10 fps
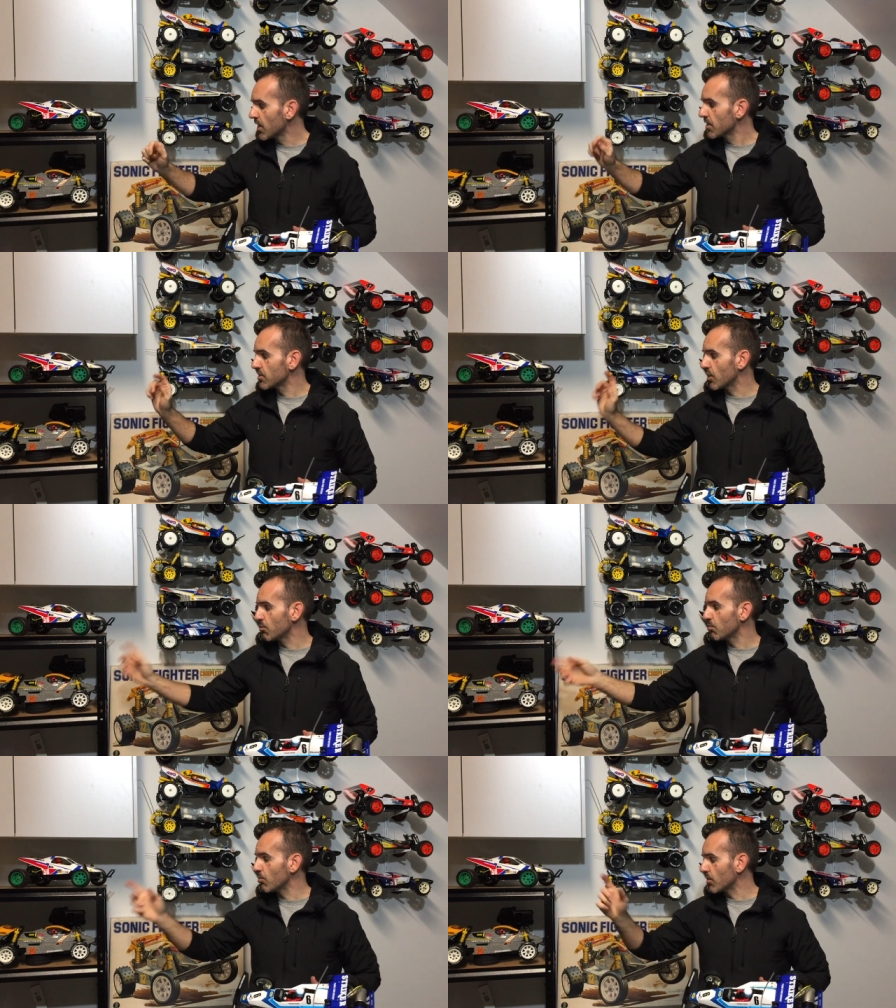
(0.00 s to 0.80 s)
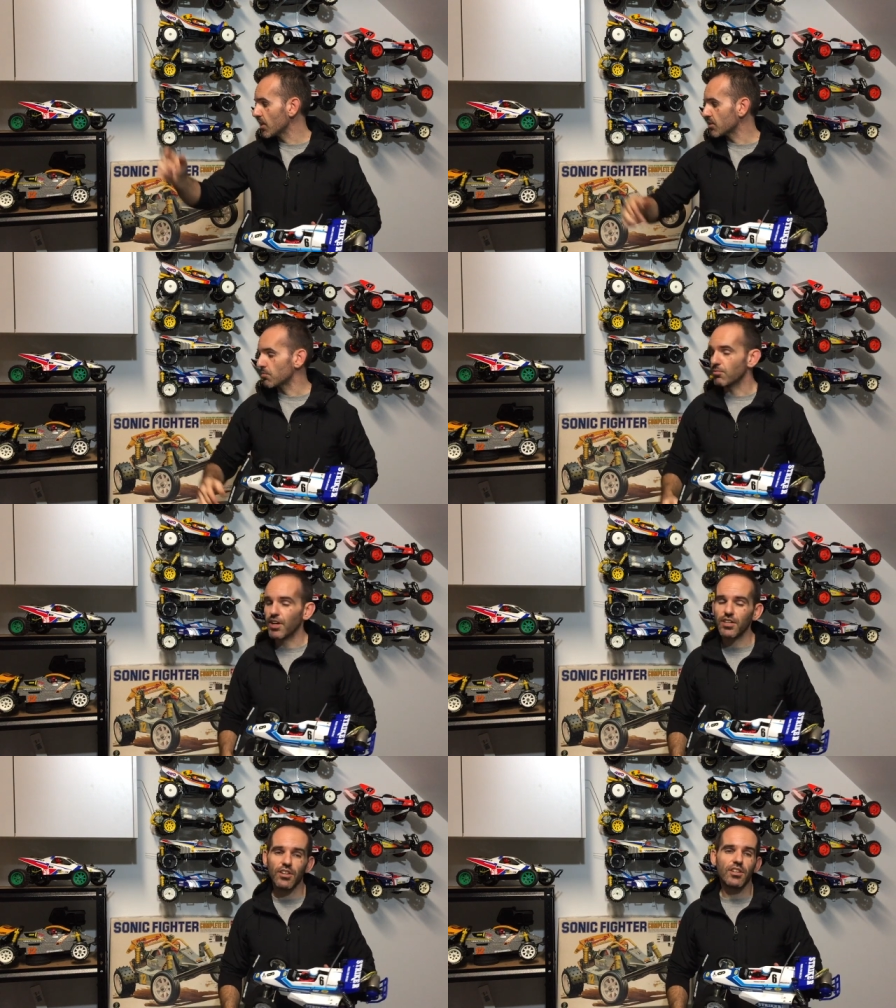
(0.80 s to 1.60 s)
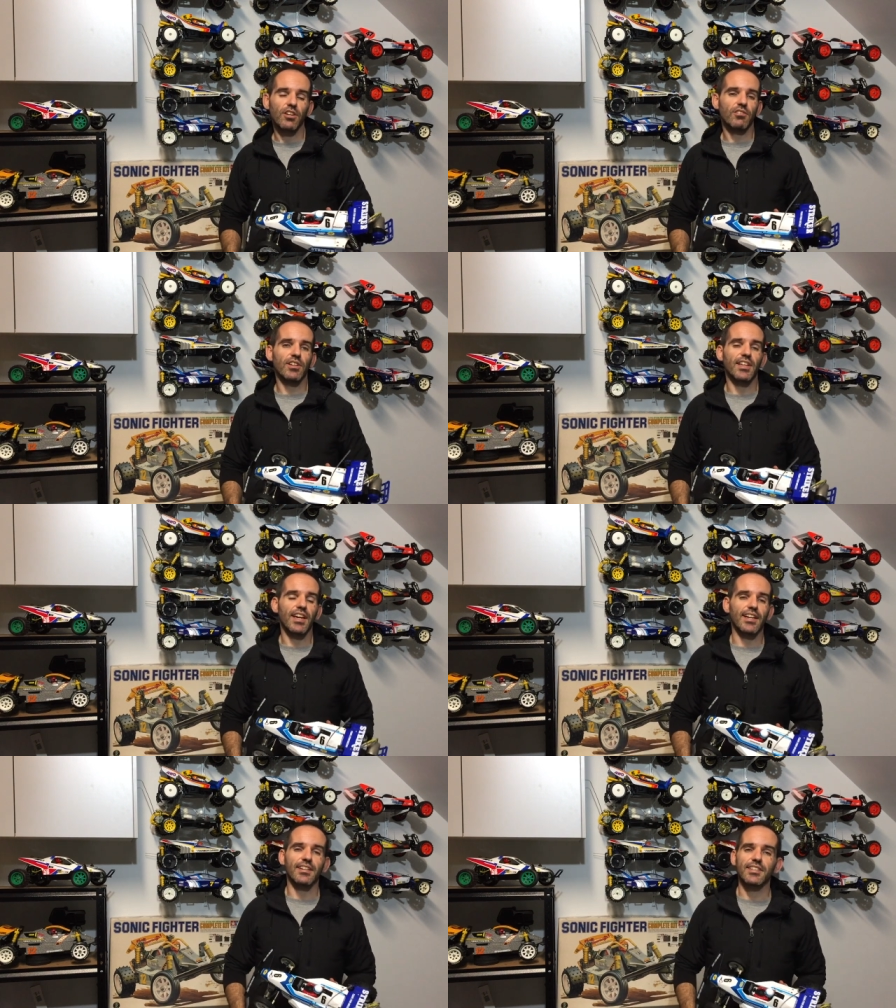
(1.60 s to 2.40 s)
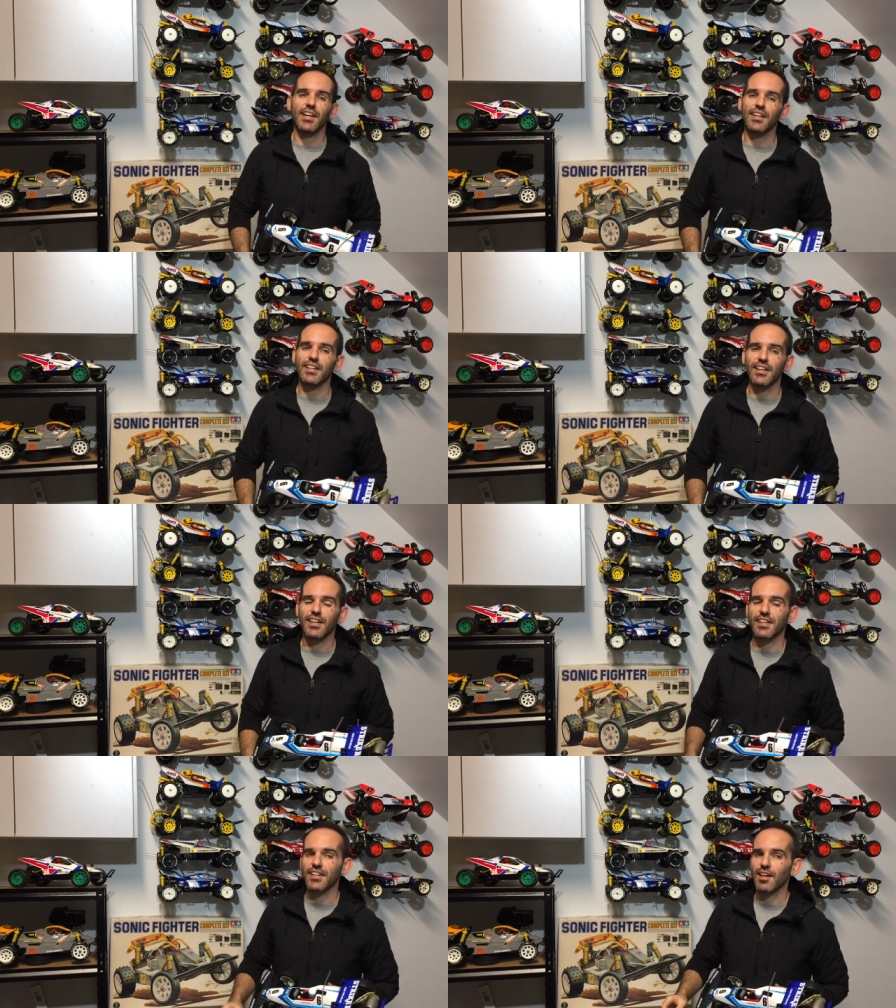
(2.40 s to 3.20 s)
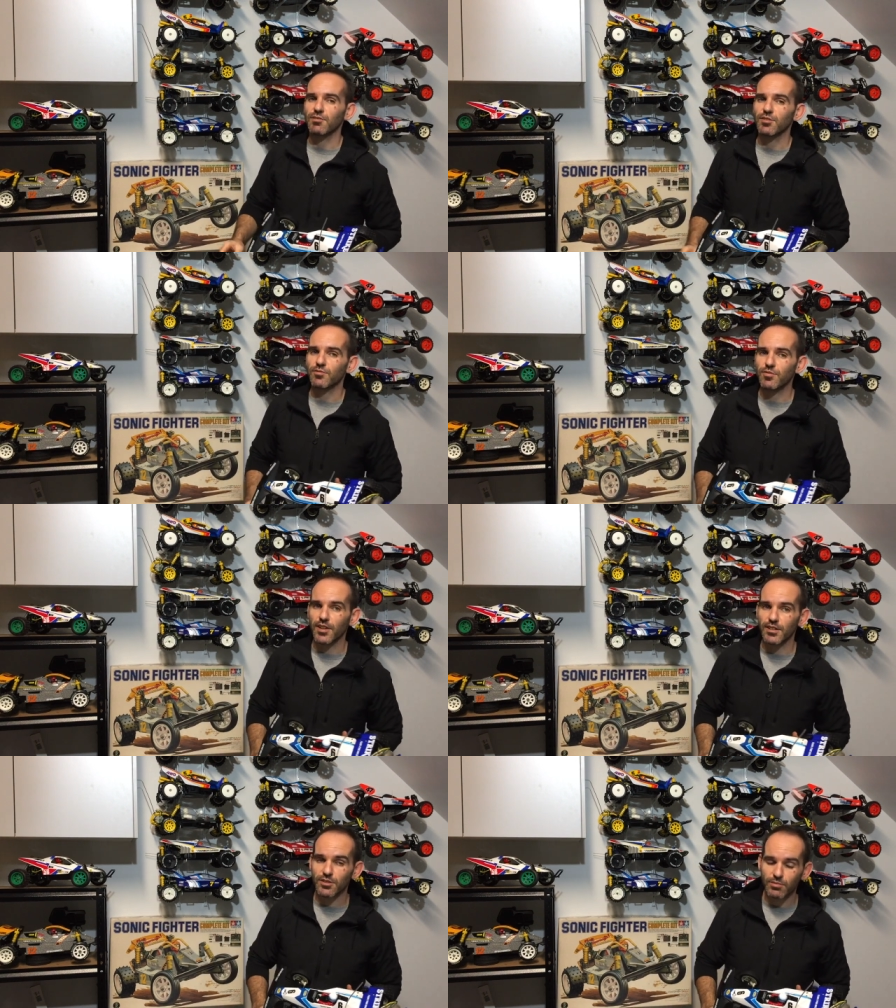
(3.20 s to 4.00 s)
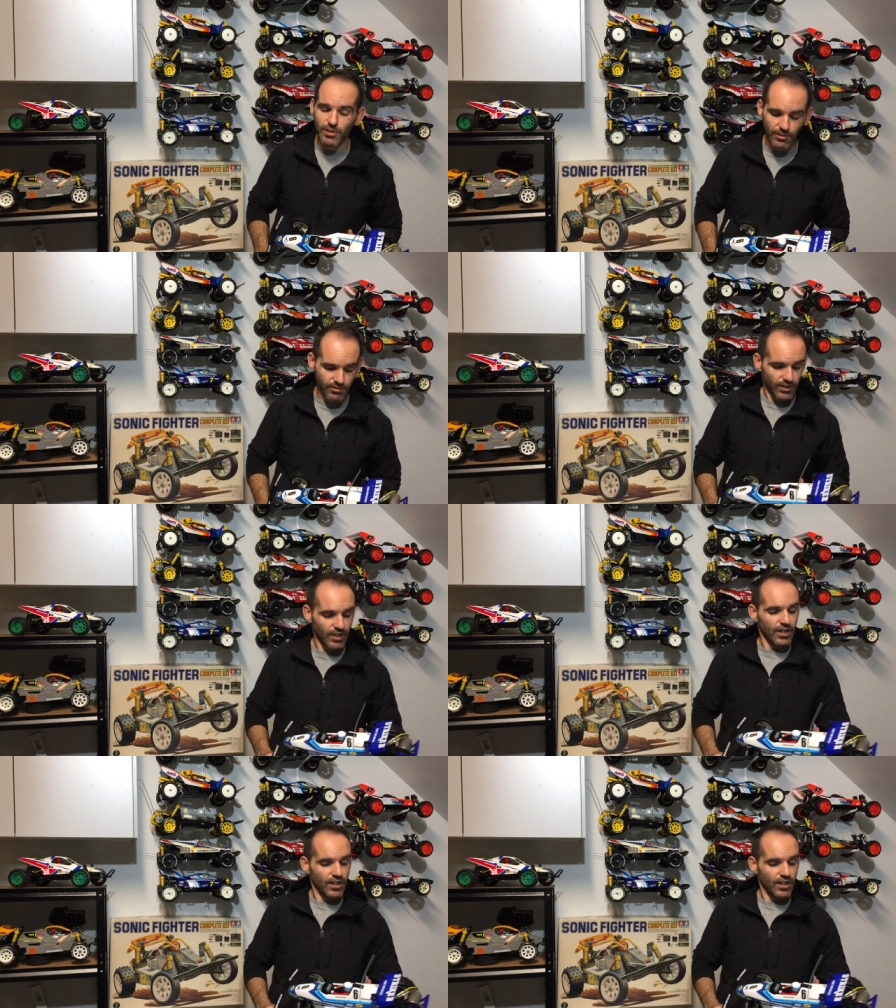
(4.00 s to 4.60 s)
So we'll get some radio gear in that and take it out and have some fun as well.